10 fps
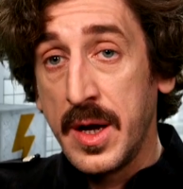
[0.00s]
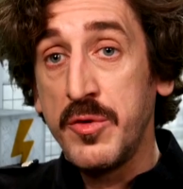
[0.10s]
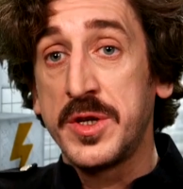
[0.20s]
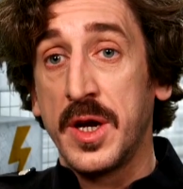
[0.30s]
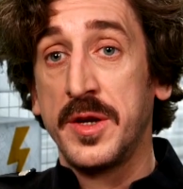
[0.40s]
it
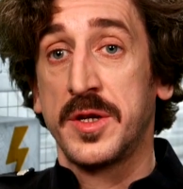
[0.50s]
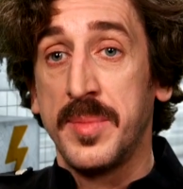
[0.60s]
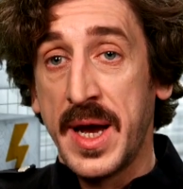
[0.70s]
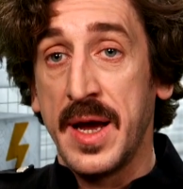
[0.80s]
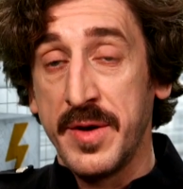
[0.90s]
returns to
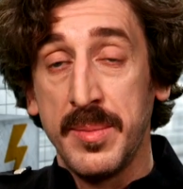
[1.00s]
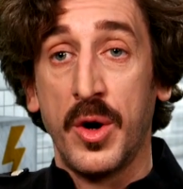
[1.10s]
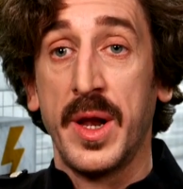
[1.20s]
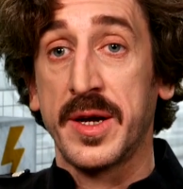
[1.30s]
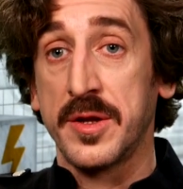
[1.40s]
behaving
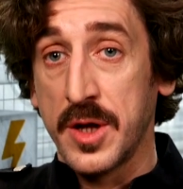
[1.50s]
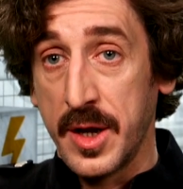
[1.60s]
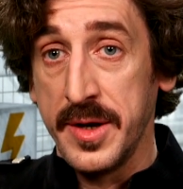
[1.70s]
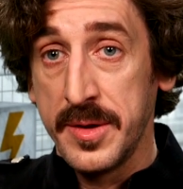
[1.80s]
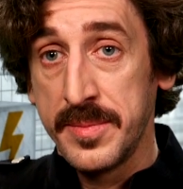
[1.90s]
more like a solid.